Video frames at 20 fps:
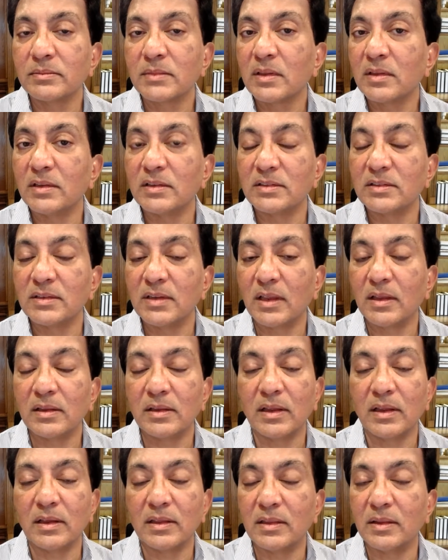
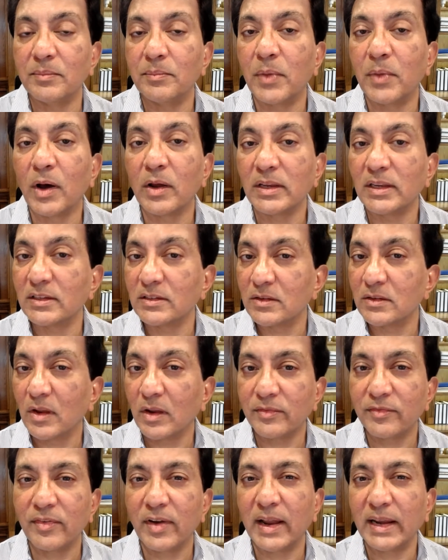The body is not
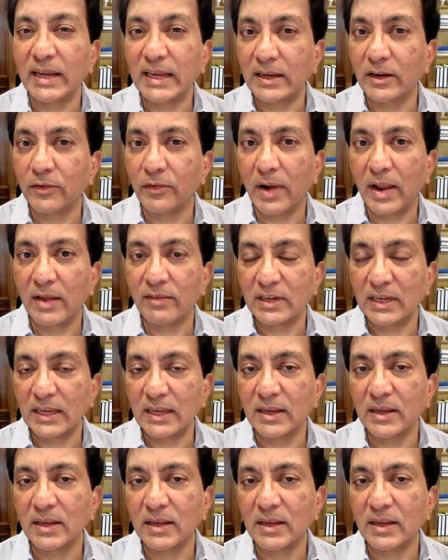fighting gravity.